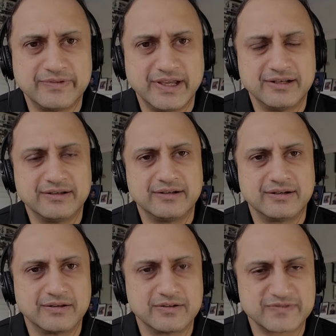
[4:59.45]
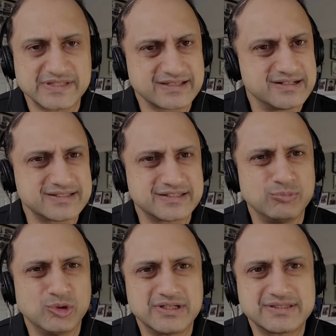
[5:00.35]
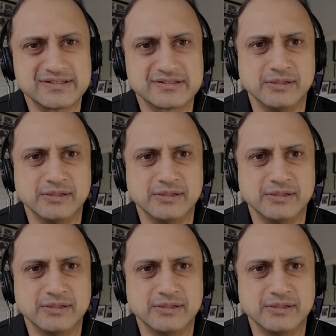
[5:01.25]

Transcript: when uh, fiscal stimulus is